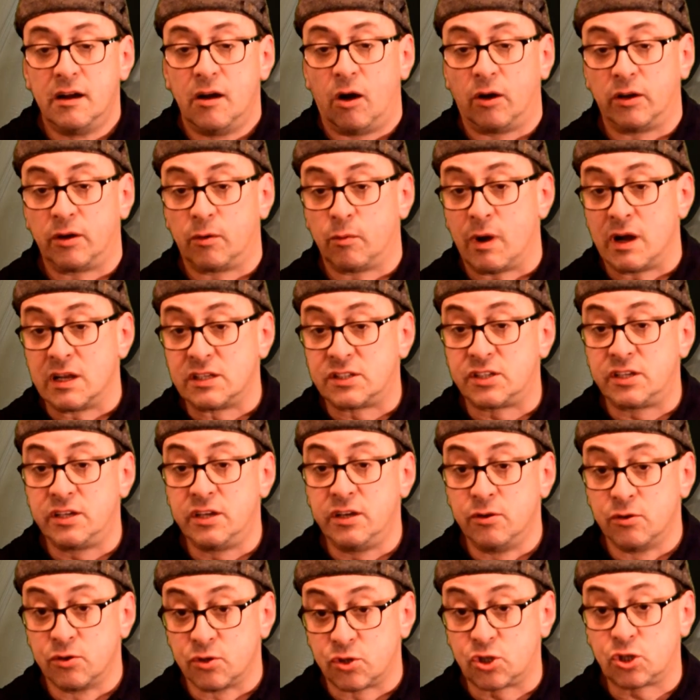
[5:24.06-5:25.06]
Otherwise
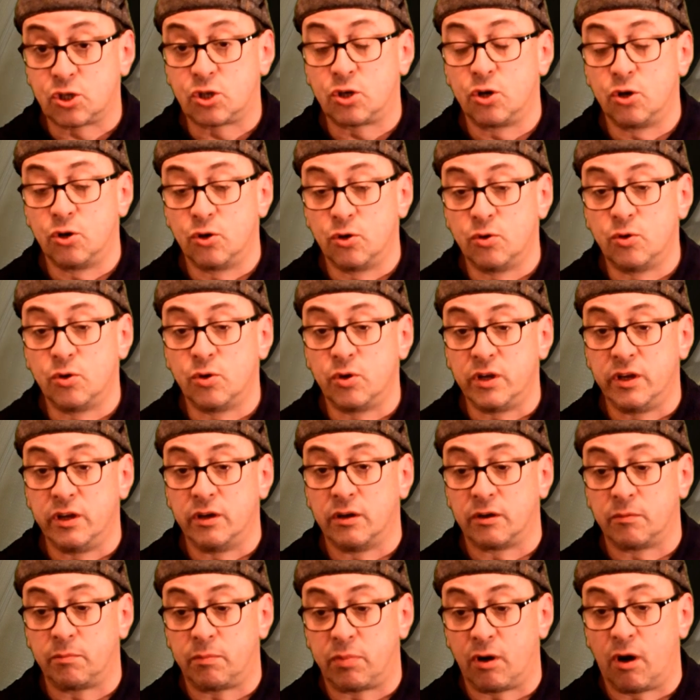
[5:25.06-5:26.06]
you screw
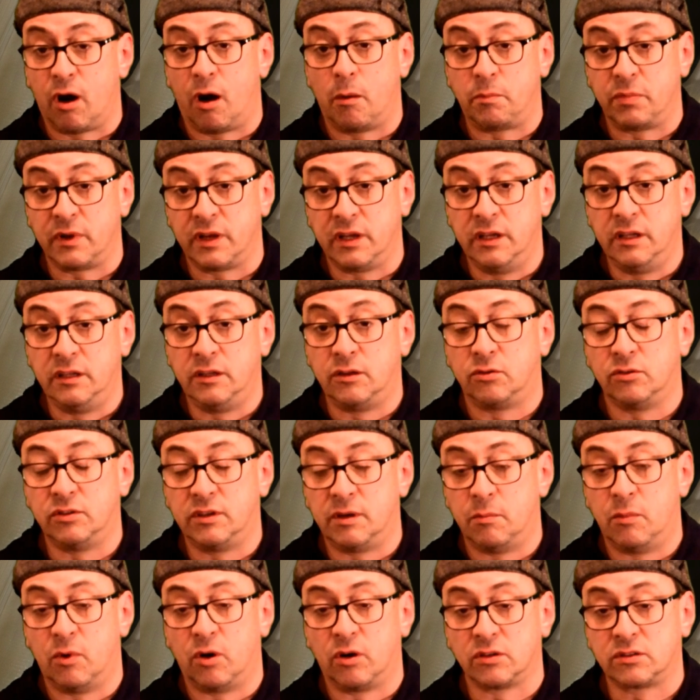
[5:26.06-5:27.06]
your prop into
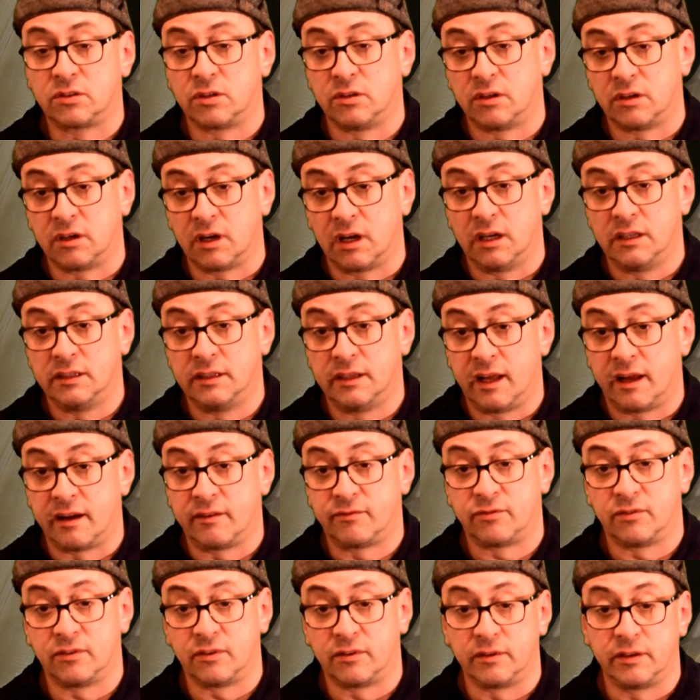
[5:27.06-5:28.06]
the motor, and
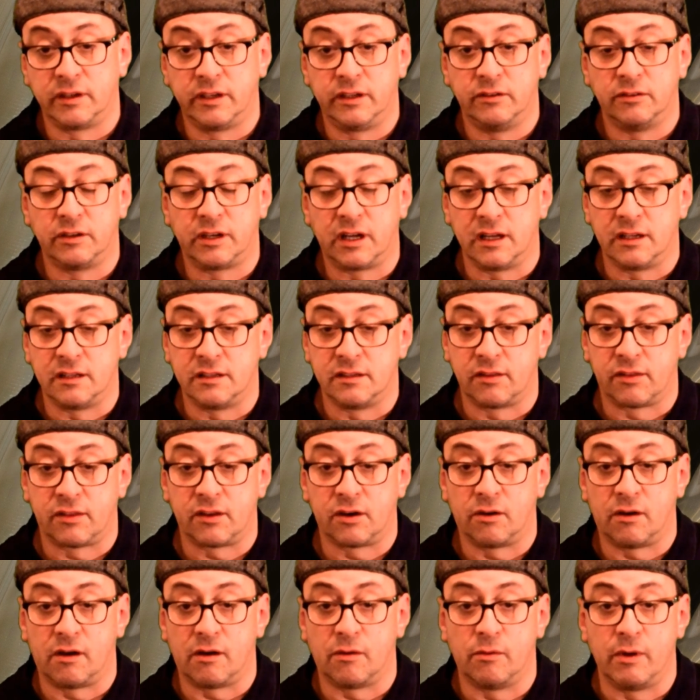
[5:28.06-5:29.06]
therefore you can
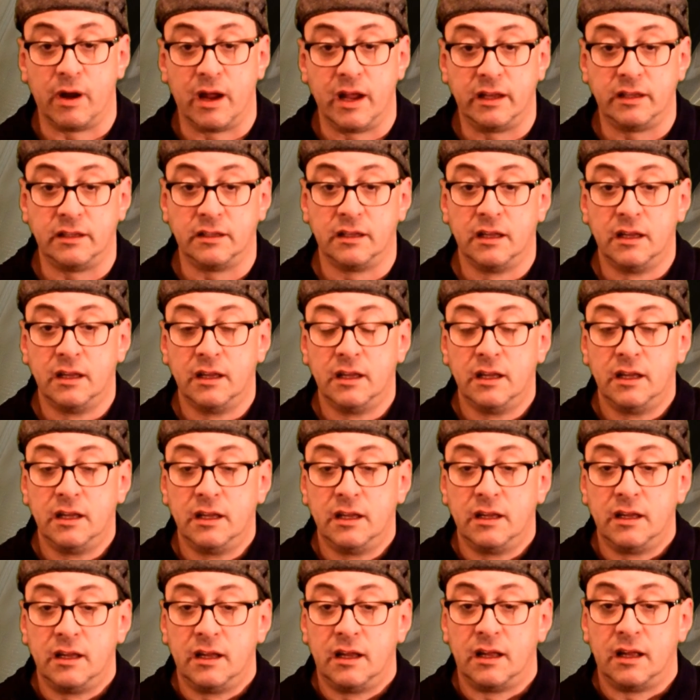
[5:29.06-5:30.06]
throw away
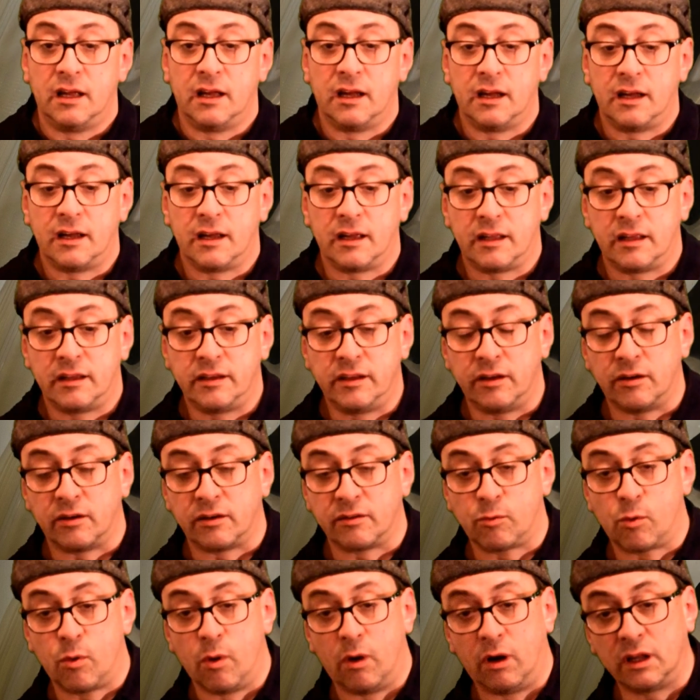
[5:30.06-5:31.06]
your
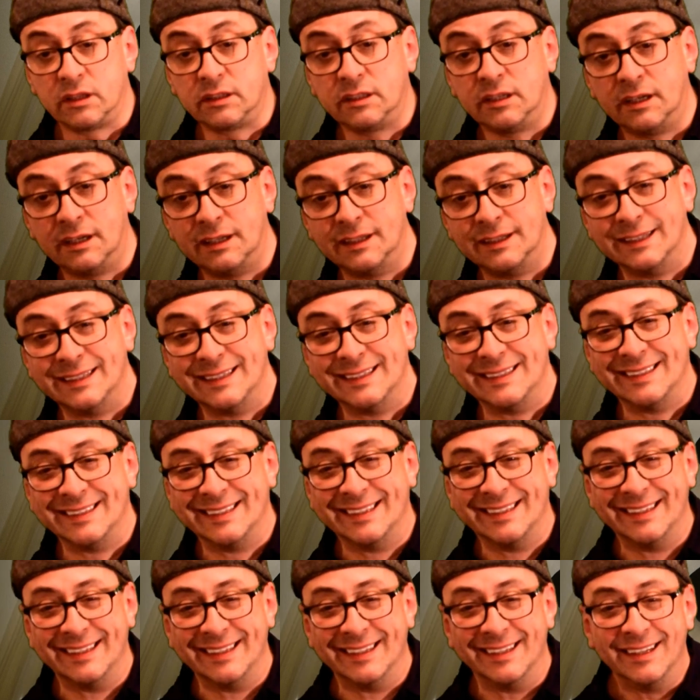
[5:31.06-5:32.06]
quad
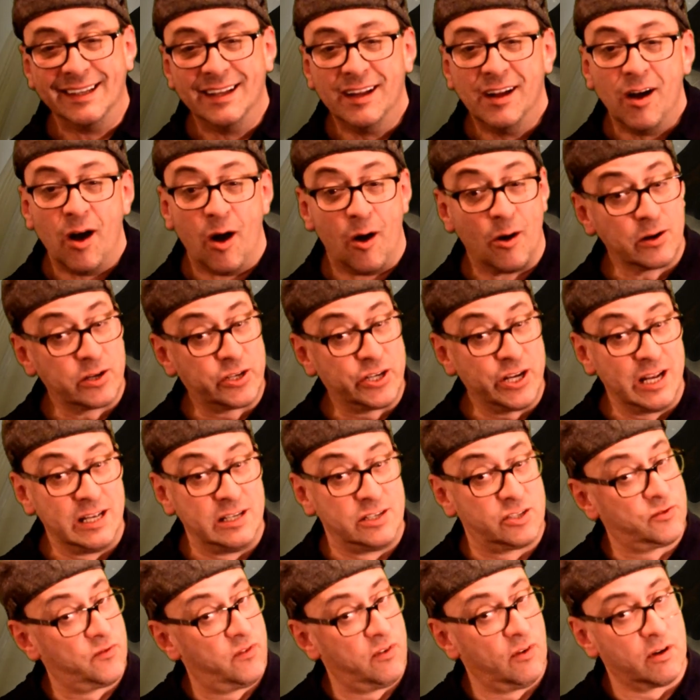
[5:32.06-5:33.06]
or
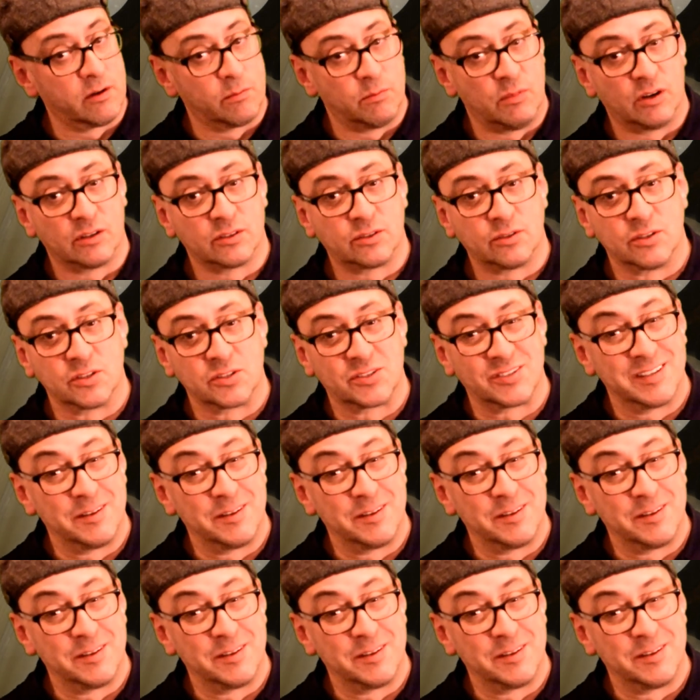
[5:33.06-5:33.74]
change 4 motors,